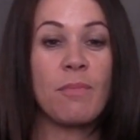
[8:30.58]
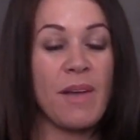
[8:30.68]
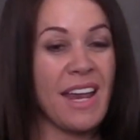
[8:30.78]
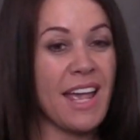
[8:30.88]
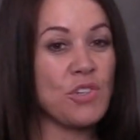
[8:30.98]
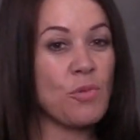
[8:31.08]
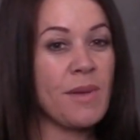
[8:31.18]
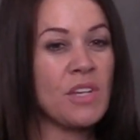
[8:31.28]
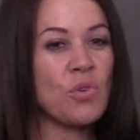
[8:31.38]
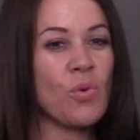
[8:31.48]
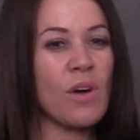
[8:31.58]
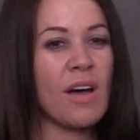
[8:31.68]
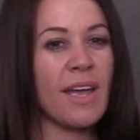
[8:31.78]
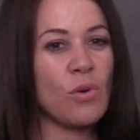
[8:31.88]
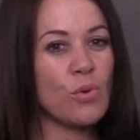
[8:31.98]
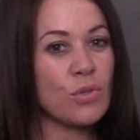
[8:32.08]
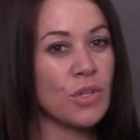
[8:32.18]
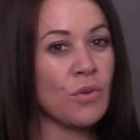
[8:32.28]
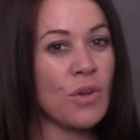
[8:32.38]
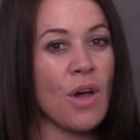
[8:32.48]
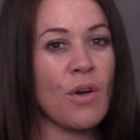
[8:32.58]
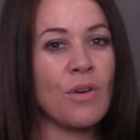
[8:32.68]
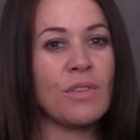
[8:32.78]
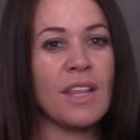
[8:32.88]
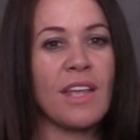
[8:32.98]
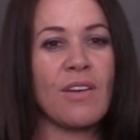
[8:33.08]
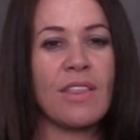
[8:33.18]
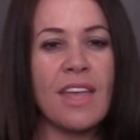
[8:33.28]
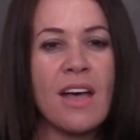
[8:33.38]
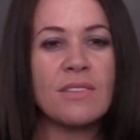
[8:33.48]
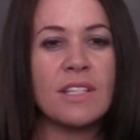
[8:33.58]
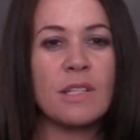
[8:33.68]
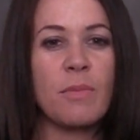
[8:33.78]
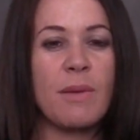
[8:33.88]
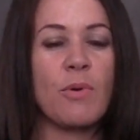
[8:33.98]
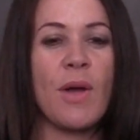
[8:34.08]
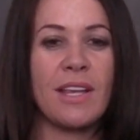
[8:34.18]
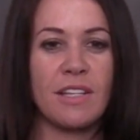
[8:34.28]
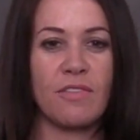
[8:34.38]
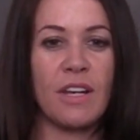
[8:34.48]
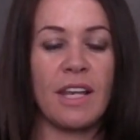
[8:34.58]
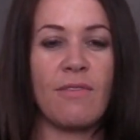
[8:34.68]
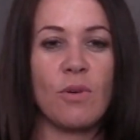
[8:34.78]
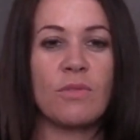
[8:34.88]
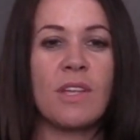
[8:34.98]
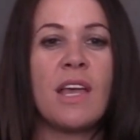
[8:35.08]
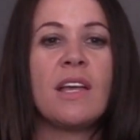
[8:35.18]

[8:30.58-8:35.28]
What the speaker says: But as your mentor, I also know that there are thousands of people at different levels.